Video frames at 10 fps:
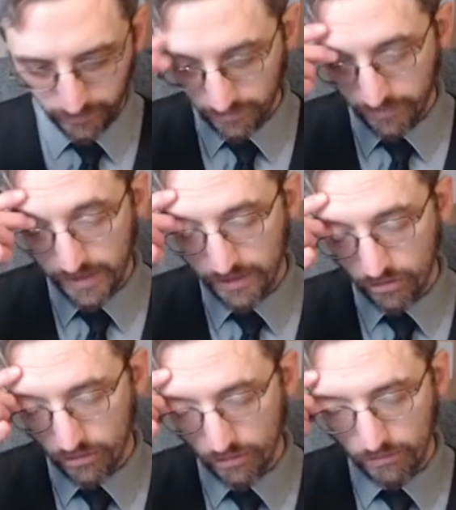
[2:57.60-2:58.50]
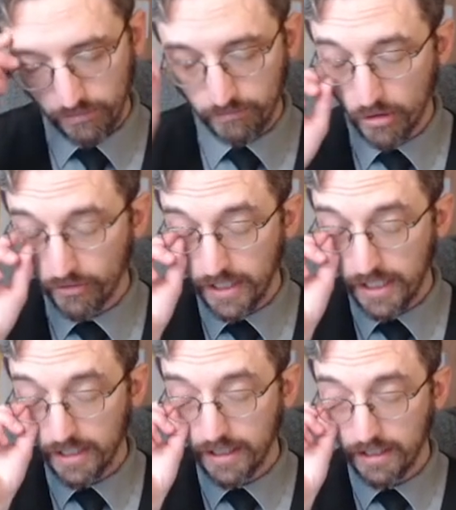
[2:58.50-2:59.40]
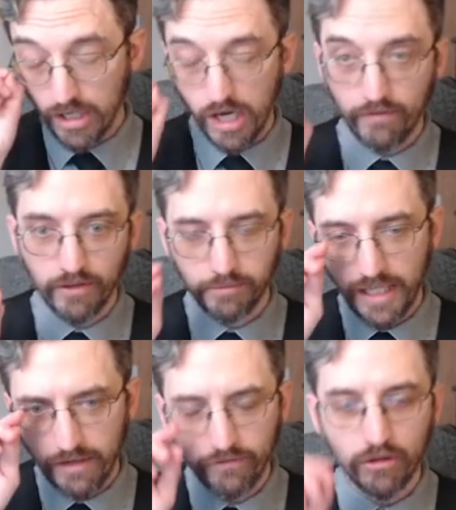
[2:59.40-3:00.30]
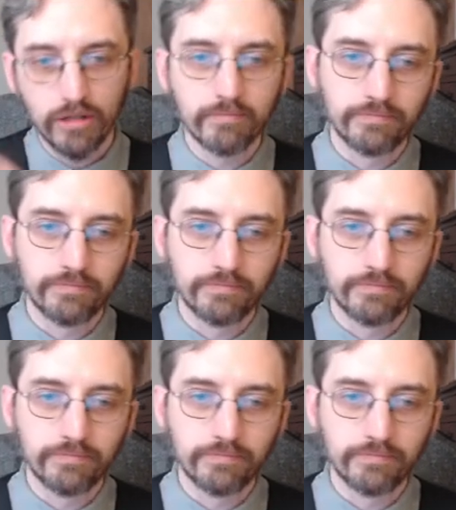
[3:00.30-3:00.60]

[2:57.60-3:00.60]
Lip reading: This is true both in and off the platform.